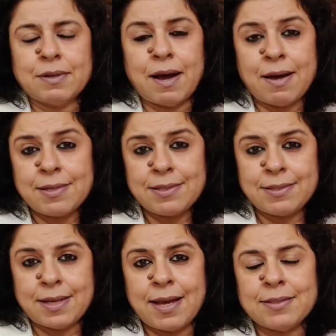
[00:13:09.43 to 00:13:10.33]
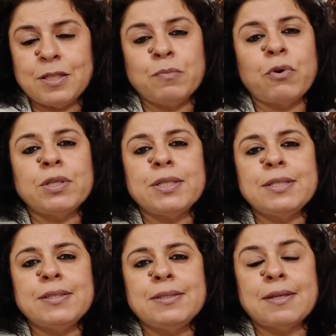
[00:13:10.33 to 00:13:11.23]
us as in
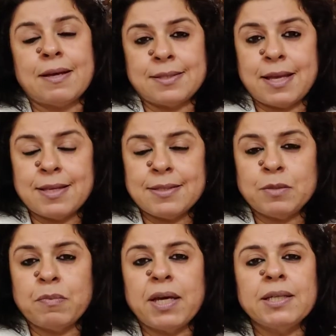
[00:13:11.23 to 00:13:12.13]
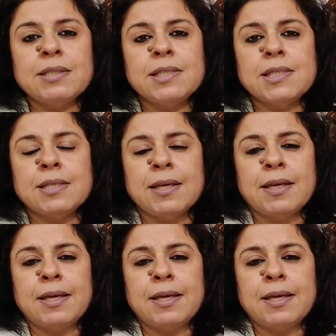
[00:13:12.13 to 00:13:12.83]
bodies, us as in minds,